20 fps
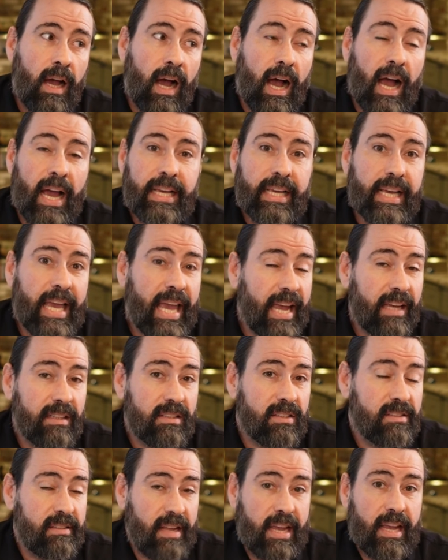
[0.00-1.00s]
I can't
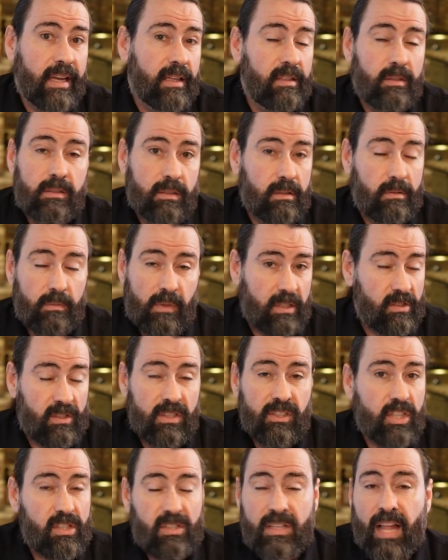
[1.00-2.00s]
stand, that's
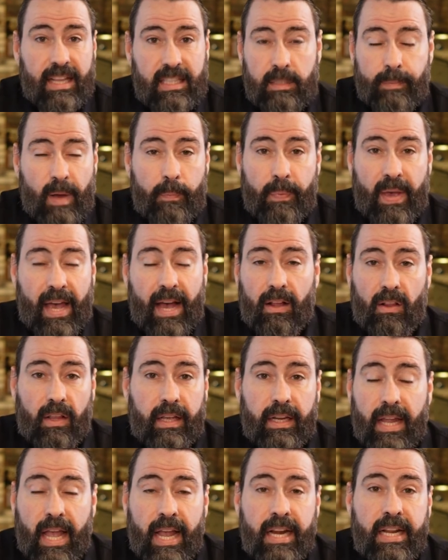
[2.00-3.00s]
just not to my
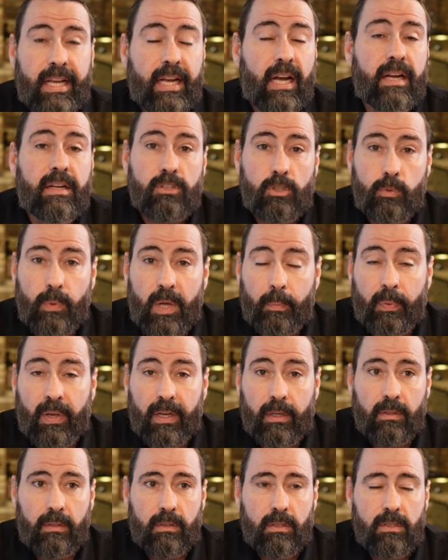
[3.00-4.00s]
palate, any kind of sweet
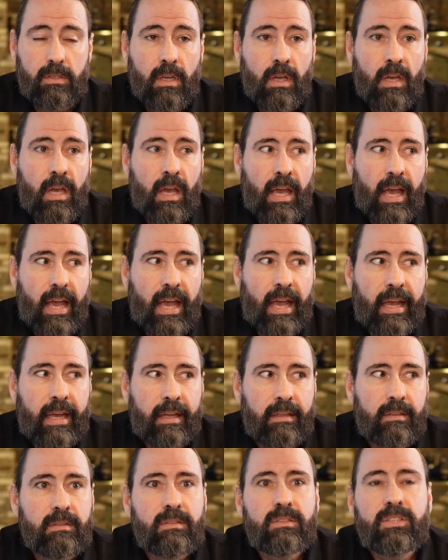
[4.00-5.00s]
pickles.
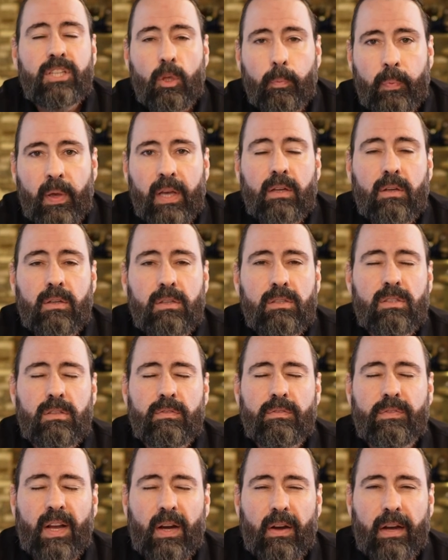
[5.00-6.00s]
And dill pickles,
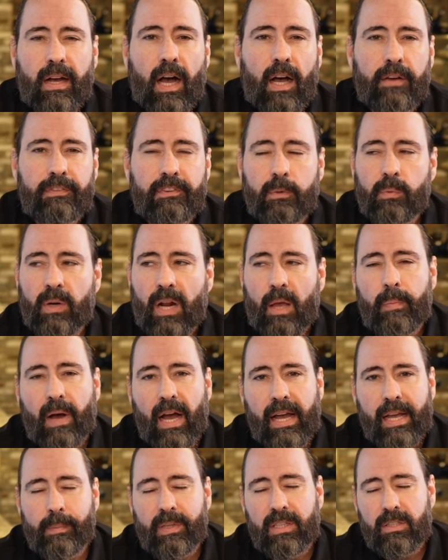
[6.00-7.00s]
very often when I
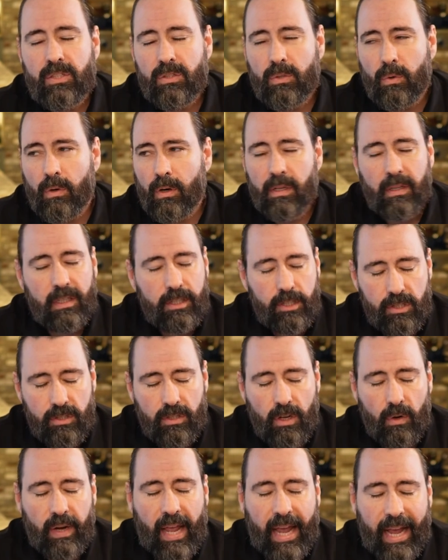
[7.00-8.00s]
buy them in the store, they just
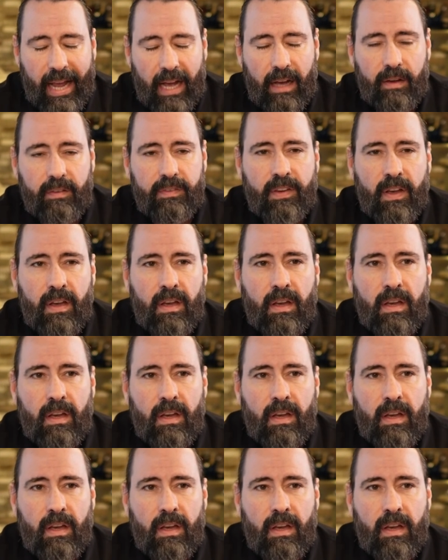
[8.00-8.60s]
don't have